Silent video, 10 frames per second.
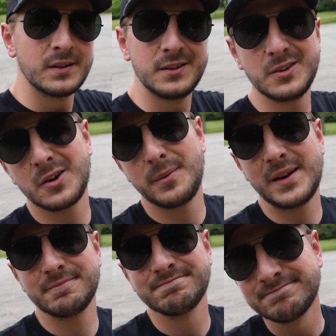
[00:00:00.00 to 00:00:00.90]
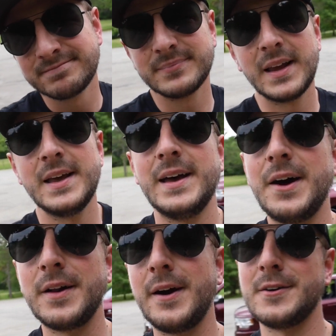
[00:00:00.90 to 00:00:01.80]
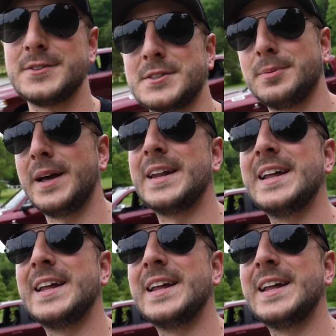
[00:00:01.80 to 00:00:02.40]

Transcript: you know what I mean? I don't know how else to explain